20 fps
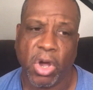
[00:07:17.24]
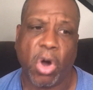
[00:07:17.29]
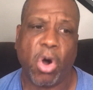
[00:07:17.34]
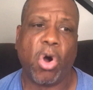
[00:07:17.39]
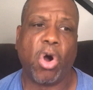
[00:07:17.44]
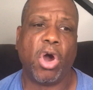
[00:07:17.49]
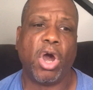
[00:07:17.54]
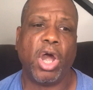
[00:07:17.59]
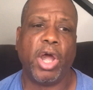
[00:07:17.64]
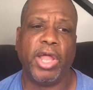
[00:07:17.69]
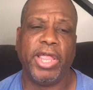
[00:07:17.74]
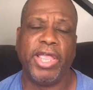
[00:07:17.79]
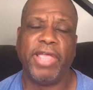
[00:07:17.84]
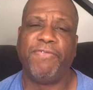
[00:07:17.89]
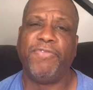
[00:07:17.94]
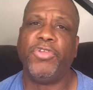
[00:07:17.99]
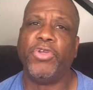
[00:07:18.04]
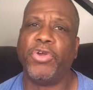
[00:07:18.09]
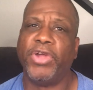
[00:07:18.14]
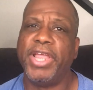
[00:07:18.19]
or
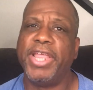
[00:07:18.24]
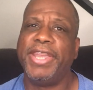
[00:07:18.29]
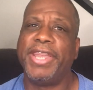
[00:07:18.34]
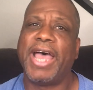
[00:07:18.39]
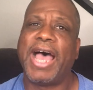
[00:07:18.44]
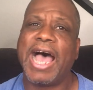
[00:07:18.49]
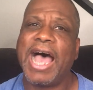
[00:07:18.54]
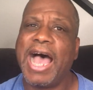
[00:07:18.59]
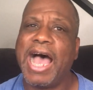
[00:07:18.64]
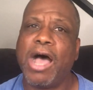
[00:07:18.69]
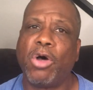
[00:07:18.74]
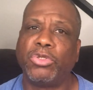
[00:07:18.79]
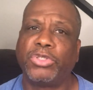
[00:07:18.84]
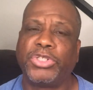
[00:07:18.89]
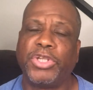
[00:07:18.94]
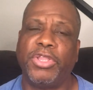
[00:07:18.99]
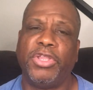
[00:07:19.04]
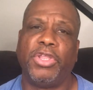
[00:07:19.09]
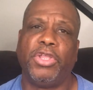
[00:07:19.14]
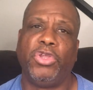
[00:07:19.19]
if you're in the
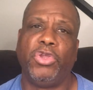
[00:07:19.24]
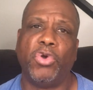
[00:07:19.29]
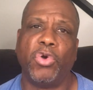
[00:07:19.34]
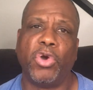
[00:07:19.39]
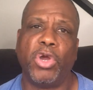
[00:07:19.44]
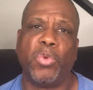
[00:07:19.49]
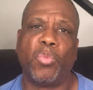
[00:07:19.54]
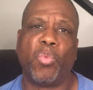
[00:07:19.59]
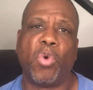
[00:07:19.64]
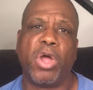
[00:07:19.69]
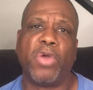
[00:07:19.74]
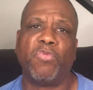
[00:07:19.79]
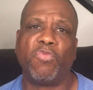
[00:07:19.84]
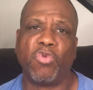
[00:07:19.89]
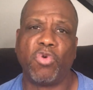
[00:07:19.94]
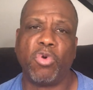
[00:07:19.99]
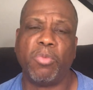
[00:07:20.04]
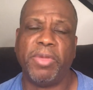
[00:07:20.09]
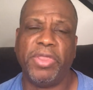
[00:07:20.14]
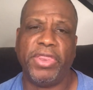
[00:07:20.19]
house, you're in one
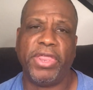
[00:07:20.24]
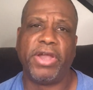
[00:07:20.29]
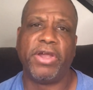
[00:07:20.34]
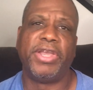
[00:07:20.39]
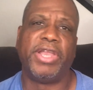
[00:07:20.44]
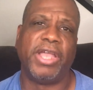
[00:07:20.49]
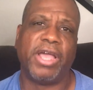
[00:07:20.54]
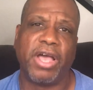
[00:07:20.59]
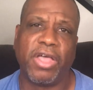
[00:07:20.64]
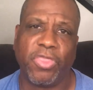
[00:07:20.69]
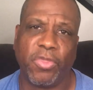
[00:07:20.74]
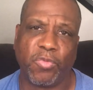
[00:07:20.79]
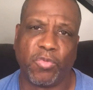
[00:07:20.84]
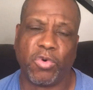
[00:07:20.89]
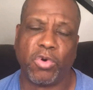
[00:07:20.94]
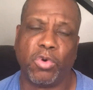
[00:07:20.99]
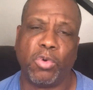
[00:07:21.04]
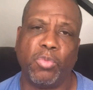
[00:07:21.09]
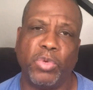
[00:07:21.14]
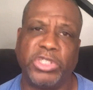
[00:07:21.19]
room and they're in the other
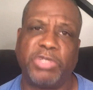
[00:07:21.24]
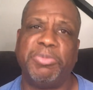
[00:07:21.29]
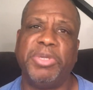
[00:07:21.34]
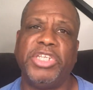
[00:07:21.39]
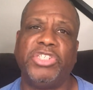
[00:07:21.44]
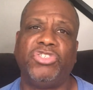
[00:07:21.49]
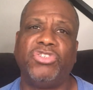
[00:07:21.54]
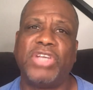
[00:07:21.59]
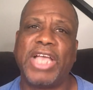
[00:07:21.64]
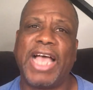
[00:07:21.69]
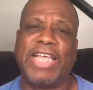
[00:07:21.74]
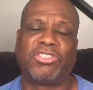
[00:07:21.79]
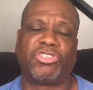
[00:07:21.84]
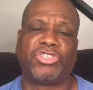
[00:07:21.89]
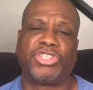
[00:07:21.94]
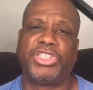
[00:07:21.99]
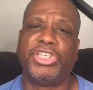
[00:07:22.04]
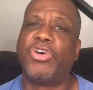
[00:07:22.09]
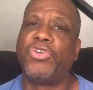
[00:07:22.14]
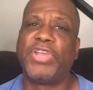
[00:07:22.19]
room, which means you guys are
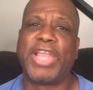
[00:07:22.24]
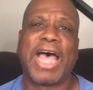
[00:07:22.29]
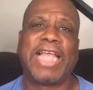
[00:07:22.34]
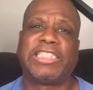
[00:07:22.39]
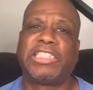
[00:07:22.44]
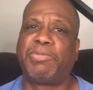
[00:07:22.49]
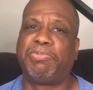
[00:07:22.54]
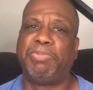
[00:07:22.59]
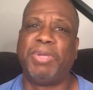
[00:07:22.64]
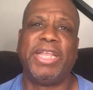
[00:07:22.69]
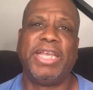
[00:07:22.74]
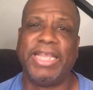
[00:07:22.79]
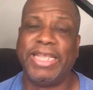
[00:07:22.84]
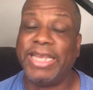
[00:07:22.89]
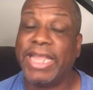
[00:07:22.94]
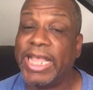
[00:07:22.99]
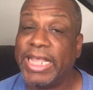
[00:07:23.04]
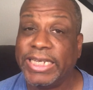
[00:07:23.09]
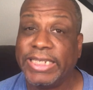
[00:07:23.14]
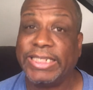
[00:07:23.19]
still not
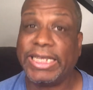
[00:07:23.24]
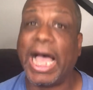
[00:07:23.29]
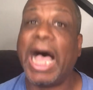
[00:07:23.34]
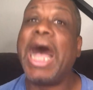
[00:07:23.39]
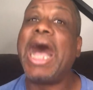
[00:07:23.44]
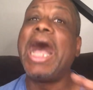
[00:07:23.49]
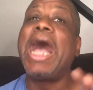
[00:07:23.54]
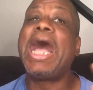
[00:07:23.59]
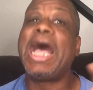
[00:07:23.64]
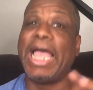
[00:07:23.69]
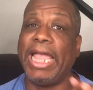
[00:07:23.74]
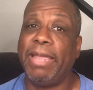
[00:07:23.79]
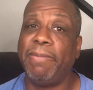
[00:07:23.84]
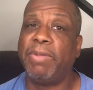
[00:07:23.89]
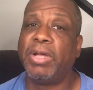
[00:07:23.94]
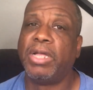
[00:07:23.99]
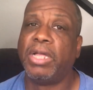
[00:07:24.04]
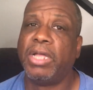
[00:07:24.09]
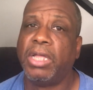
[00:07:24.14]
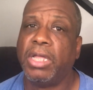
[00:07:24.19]
spending
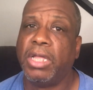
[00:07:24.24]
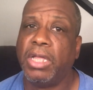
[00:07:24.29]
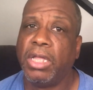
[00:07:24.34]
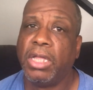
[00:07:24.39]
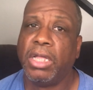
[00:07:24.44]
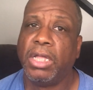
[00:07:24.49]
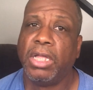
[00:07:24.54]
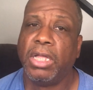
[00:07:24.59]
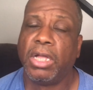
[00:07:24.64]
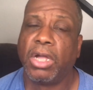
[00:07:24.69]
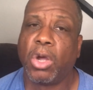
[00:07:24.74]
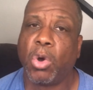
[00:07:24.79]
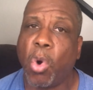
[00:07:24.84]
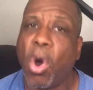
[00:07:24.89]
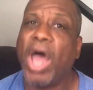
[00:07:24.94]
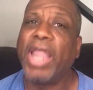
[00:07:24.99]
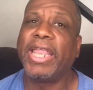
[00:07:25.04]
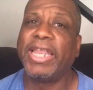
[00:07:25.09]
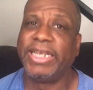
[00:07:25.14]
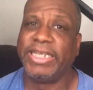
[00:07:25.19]
time,
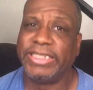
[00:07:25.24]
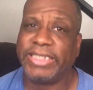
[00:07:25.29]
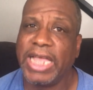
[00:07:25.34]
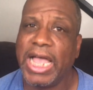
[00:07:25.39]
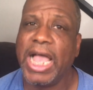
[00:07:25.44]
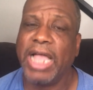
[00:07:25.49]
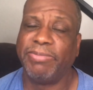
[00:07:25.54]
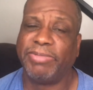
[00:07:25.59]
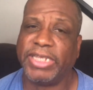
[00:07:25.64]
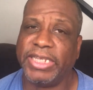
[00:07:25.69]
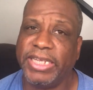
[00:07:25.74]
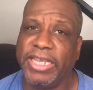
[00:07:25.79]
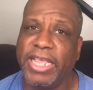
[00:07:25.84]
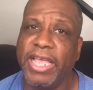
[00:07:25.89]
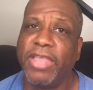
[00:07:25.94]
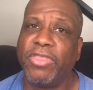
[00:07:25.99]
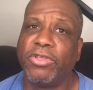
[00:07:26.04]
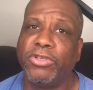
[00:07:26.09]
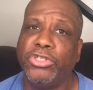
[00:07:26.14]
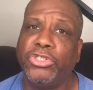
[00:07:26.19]
quality time
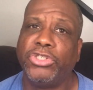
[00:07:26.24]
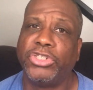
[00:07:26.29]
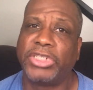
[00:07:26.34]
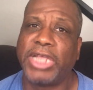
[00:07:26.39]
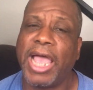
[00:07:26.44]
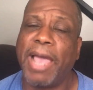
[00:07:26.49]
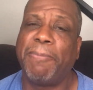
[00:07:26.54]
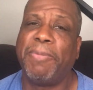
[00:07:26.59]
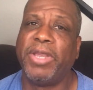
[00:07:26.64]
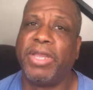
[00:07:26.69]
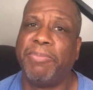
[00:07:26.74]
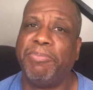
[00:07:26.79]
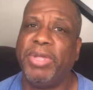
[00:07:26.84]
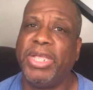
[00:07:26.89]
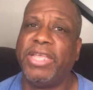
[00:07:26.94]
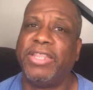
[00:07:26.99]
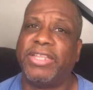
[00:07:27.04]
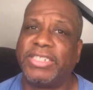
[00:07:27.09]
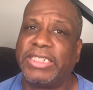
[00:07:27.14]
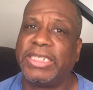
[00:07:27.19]
together. You just happen to
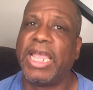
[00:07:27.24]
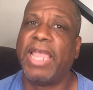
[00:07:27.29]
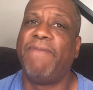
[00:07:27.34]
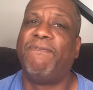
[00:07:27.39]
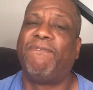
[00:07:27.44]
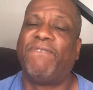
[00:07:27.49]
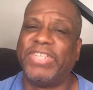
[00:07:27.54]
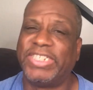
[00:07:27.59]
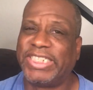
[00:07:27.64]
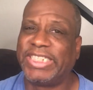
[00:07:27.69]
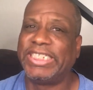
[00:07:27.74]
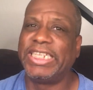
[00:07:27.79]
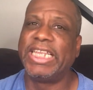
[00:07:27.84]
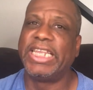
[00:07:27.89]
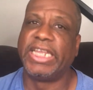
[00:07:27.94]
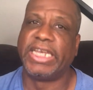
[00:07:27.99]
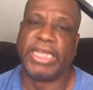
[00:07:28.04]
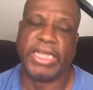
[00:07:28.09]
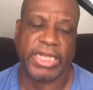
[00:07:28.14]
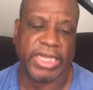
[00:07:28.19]
be in the same
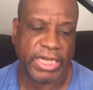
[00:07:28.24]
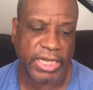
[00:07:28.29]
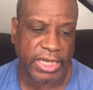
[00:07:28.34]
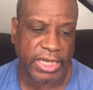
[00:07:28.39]
vicinity,